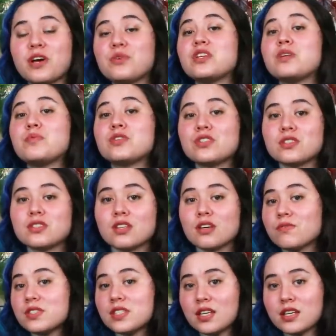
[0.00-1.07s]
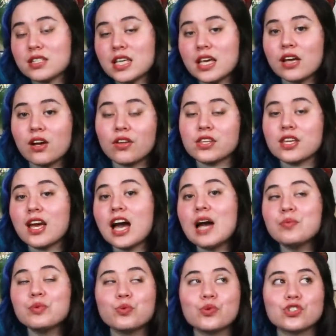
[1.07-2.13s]
found images of CSA on the
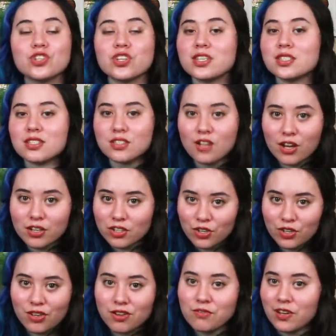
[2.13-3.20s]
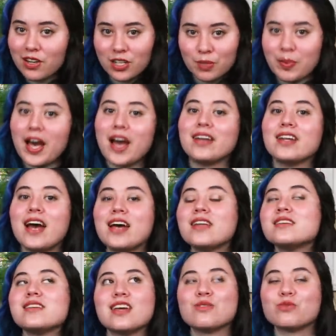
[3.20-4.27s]
app, which is not good, very bad,
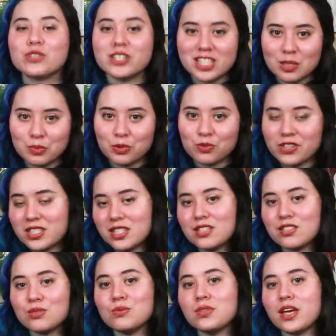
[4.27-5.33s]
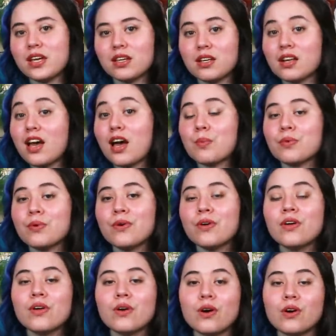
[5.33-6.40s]
and a reasonable reason to yank an app
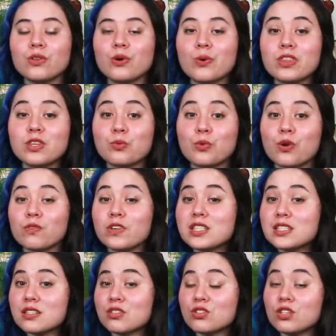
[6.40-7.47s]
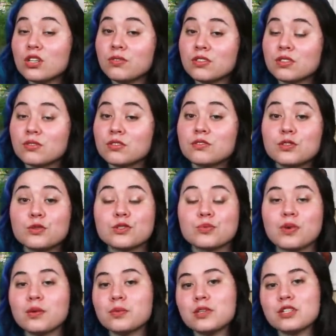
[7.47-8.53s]
although in the more recent shift, reviewers
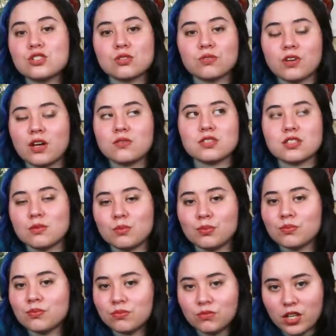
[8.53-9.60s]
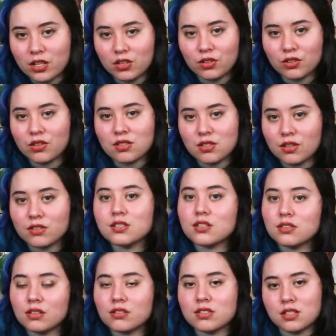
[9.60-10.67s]
probably just found some regular adult
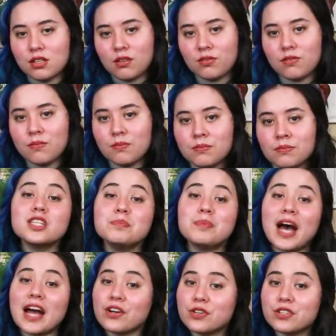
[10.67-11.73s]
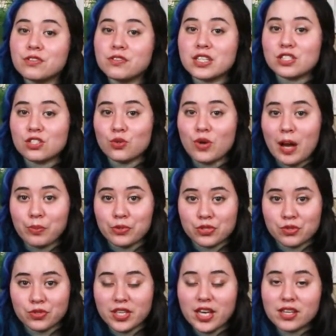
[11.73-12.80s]
adult stuff. But in the background of these two Apple
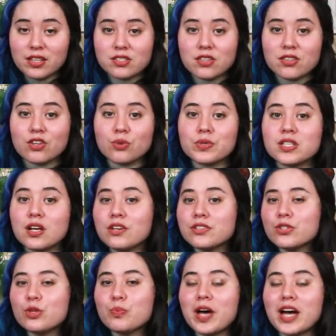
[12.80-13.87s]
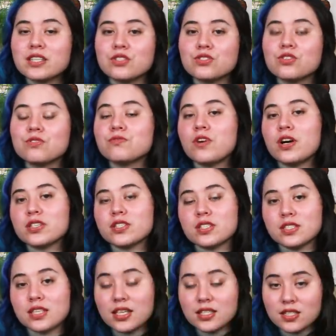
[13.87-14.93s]
Store yanks, there was also the passage of
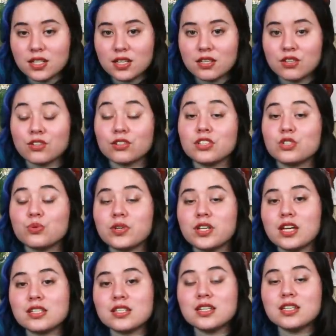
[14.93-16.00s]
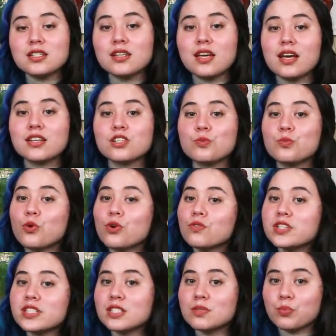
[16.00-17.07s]
FOSTA SESTA in early 2018 and a more
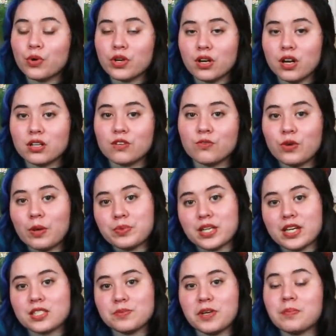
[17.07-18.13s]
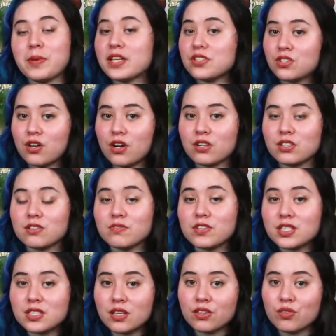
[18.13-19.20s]
recent boycott of websites by MasterCard and
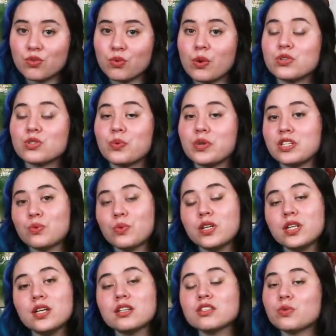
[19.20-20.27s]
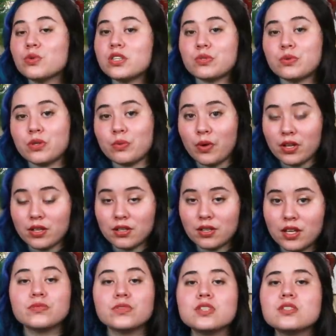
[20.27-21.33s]
Visa throughout 2020 and
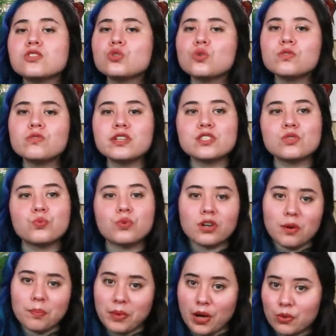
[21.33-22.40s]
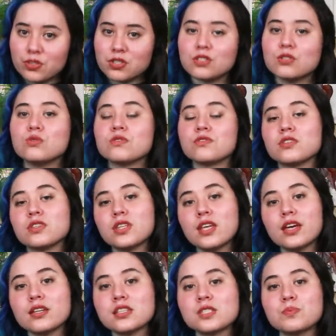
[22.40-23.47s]
2021. These two events were about two different
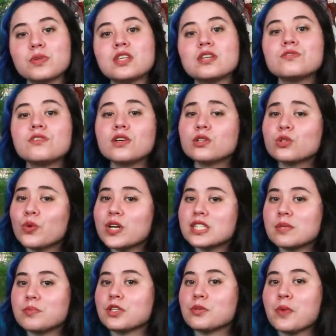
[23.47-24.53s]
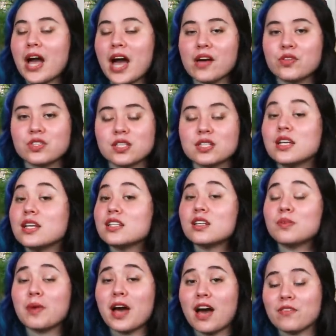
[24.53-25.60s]
things, but they followed quite similar paths and ended
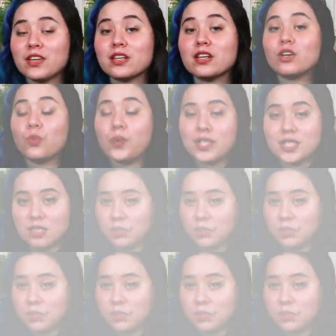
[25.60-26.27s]
up having quite